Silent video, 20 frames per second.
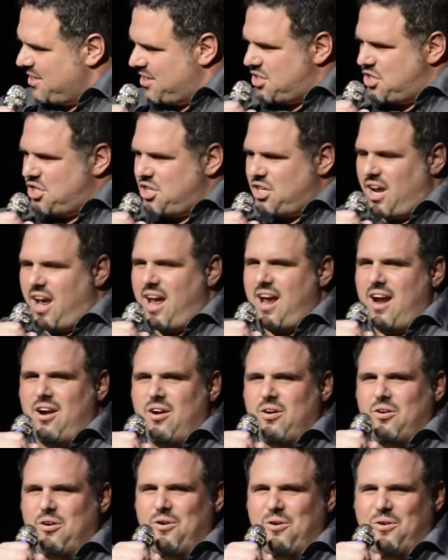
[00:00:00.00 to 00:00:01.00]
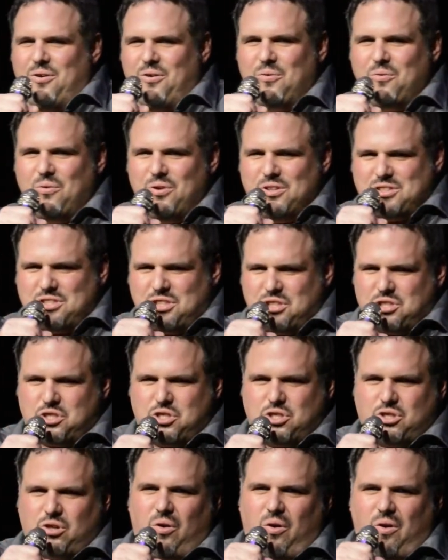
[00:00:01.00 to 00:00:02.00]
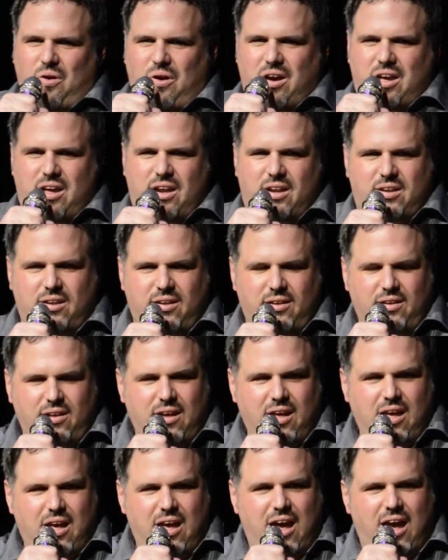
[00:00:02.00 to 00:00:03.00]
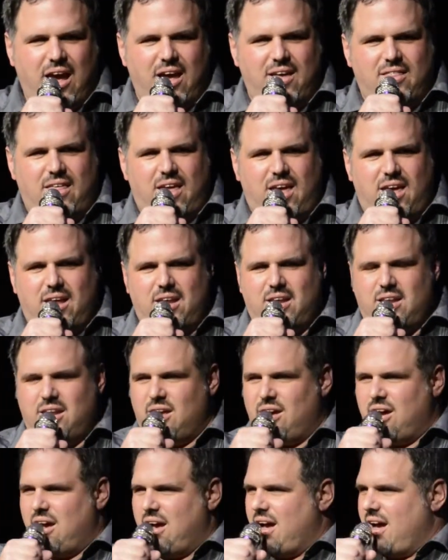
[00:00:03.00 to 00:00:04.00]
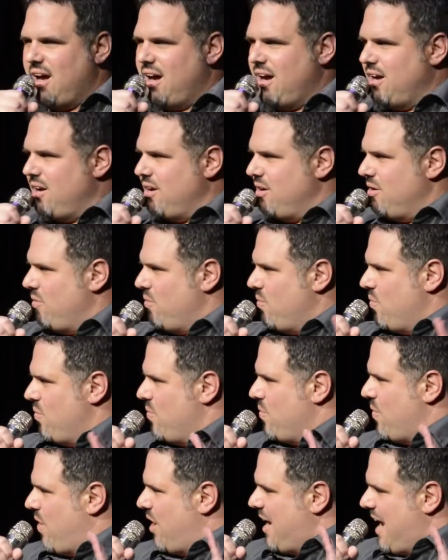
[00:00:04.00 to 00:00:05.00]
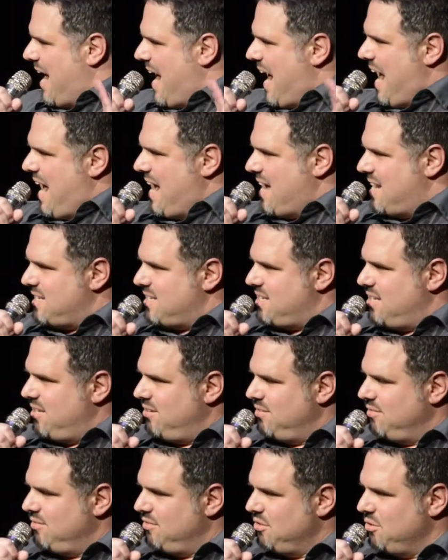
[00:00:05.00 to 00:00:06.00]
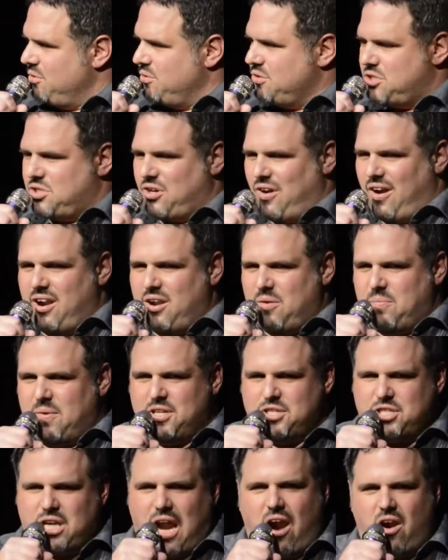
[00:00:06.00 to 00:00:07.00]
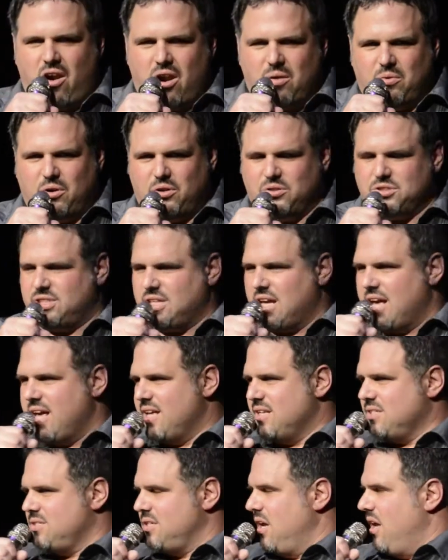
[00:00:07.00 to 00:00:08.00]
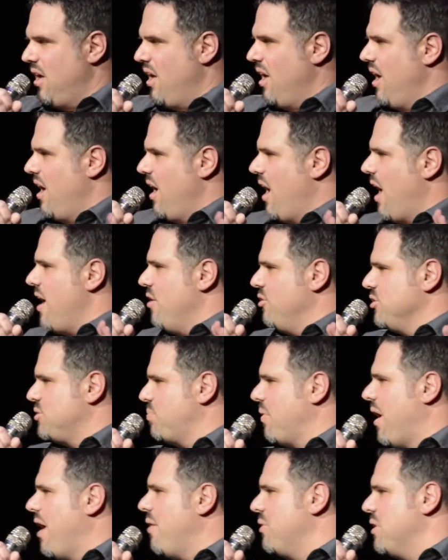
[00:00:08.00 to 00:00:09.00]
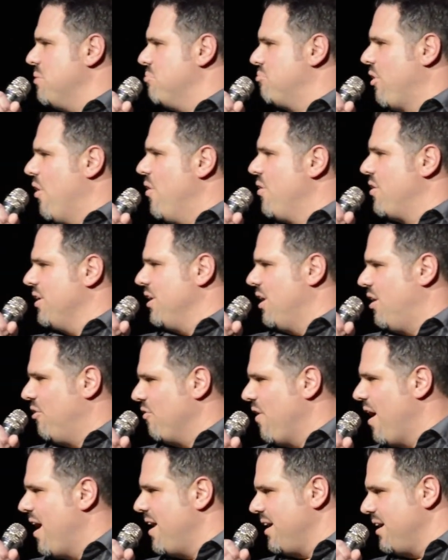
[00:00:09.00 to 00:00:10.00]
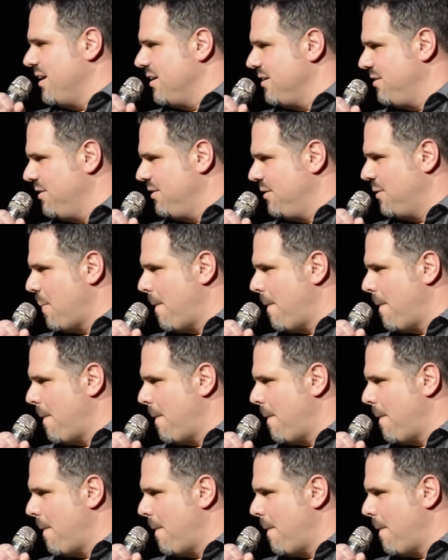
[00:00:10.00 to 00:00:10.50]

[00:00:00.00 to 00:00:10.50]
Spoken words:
The chair was destroyed, and then an aunt who was trying to be charitable says it was probably broken already.